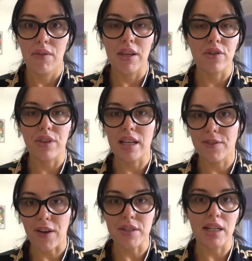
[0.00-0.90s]
These are things
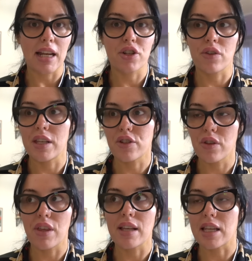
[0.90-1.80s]
found in nature. These are the things